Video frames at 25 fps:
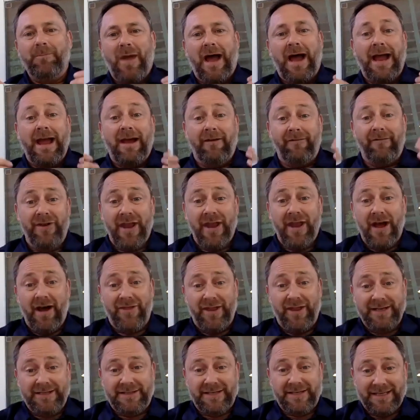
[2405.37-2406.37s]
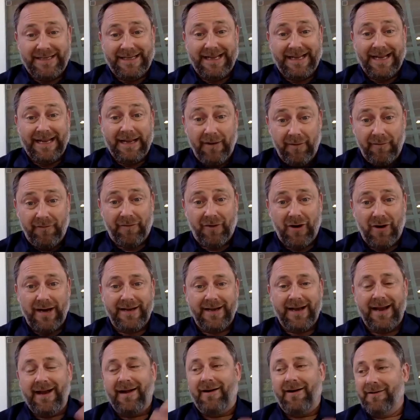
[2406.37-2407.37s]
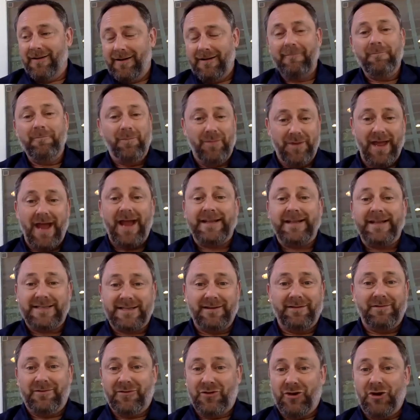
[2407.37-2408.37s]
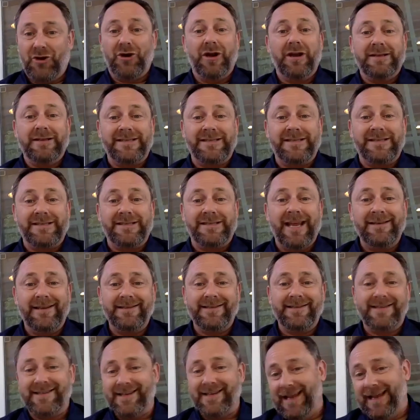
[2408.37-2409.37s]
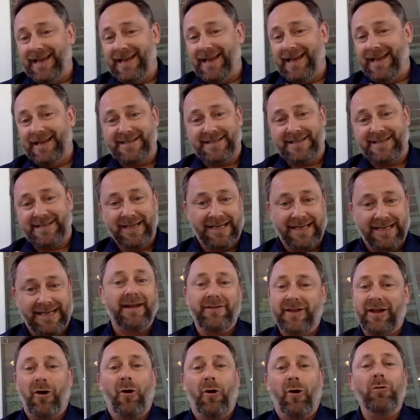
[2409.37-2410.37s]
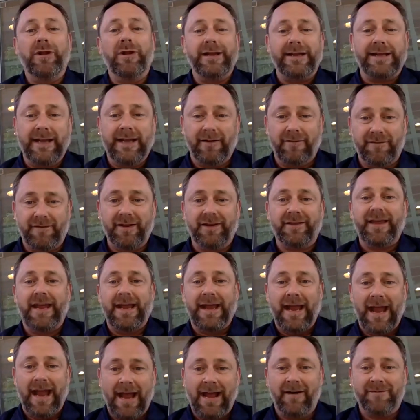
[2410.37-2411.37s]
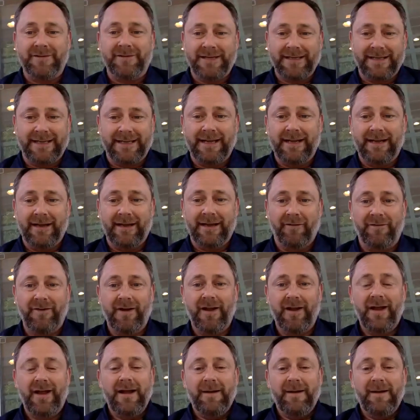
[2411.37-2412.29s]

i have nothing to give right now that their attendance is the get the only gift that they have to give